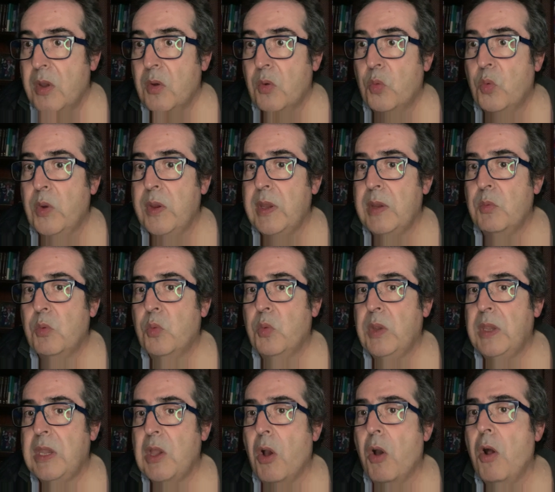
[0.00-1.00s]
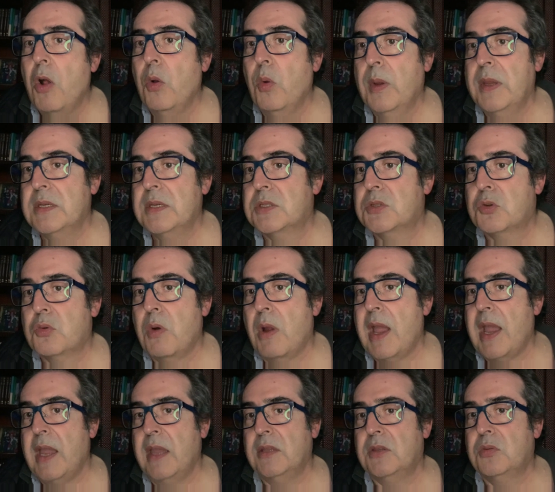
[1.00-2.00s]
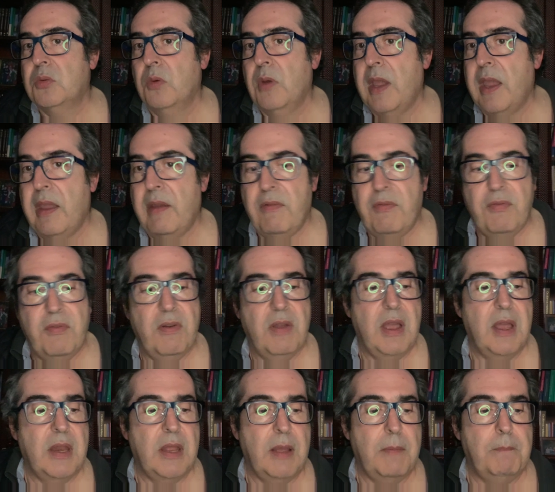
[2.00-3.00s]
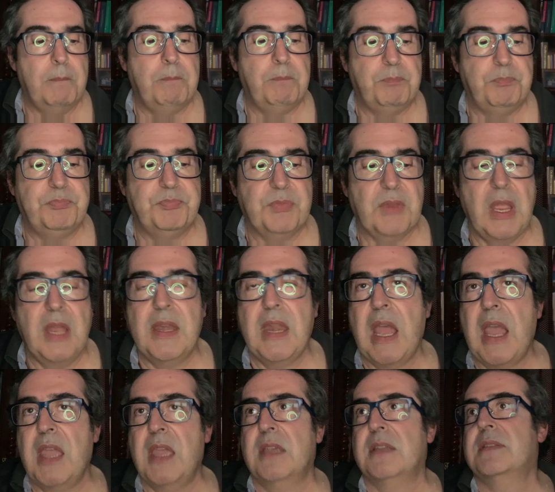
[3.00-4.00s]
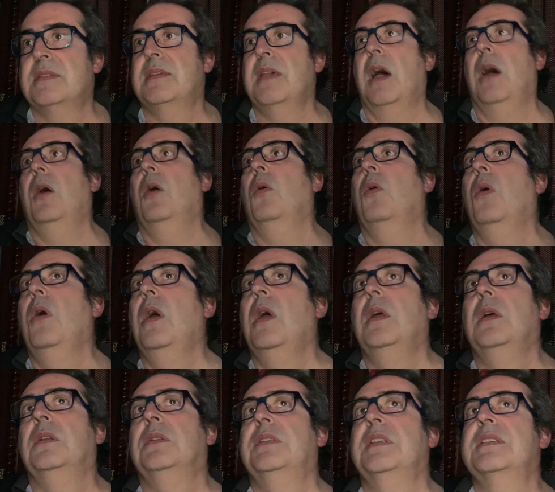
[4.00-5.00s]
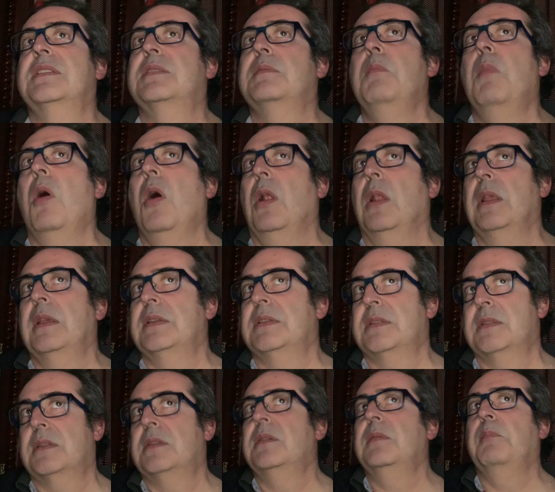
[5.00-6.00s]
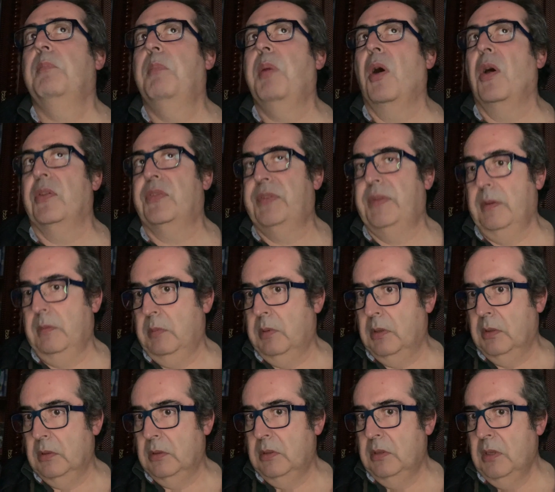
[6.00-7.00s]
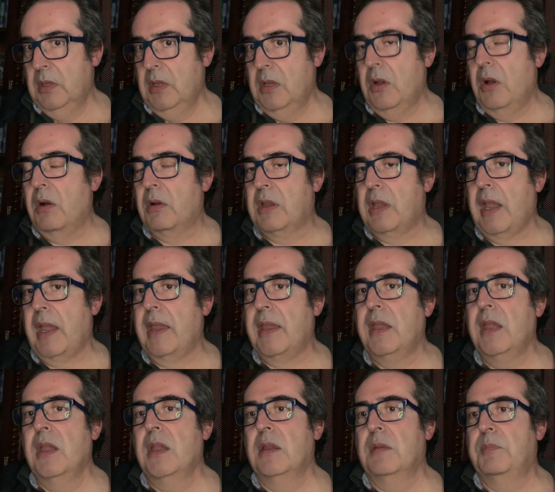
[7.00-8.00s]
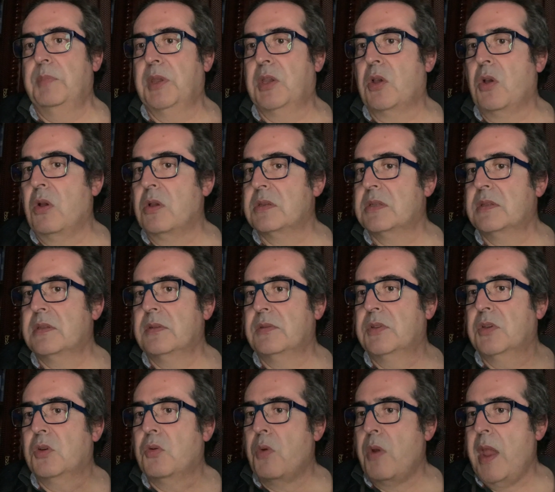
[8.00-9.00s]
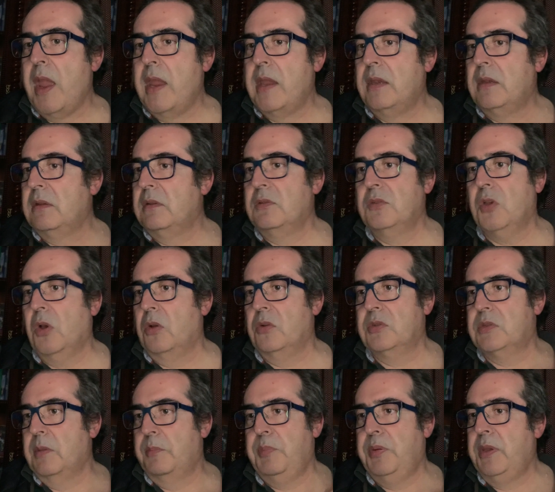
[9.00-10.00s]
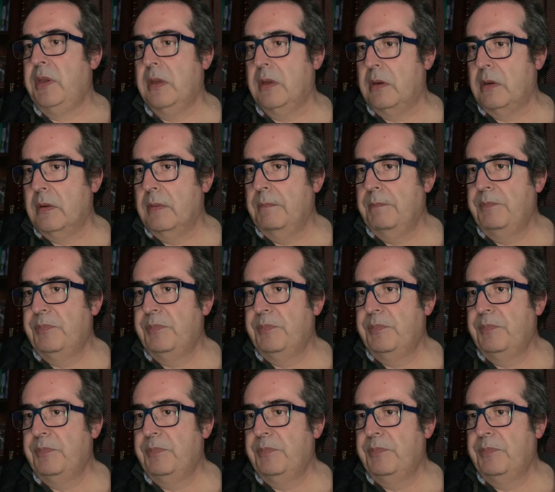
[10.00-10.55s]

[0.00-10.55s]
we always try to have an ISO the smallest possible, okay, because the grain don't appear.